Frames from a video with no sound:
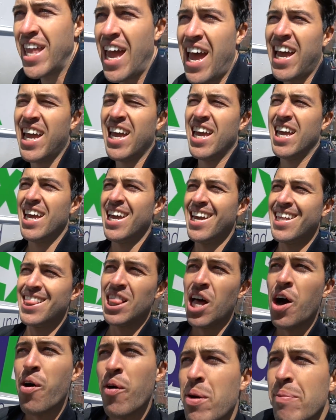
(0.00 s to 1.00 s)
day in
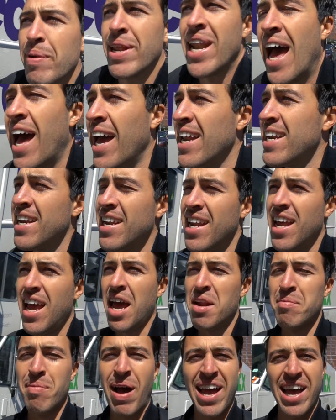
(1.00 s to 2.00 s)
Lower Manhattan,
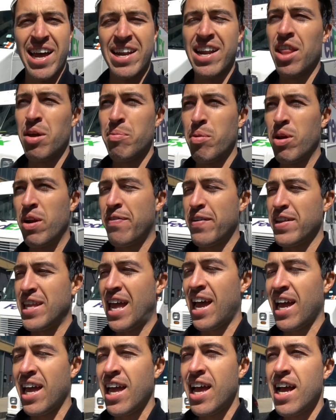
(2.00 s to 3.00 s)
and by another beautiful
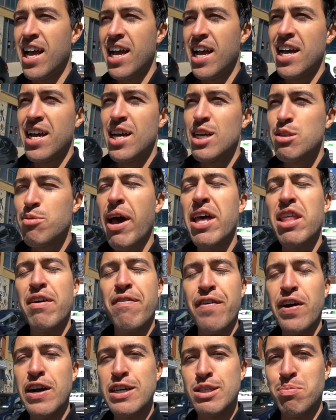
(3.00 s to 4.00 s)
day, it's probably
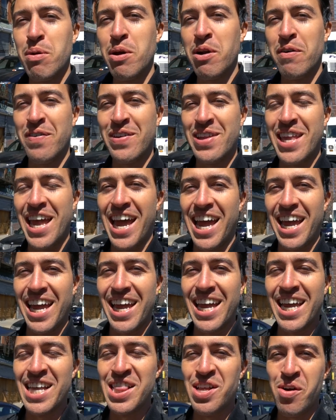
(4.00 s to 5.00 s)
the first beautiful
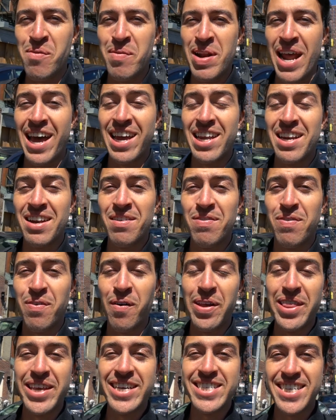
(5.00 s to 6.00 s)
day in Lower Manhattan
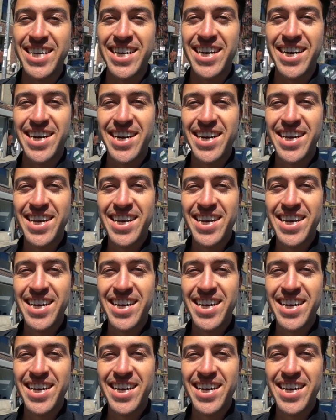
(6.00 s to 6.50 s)
for this year.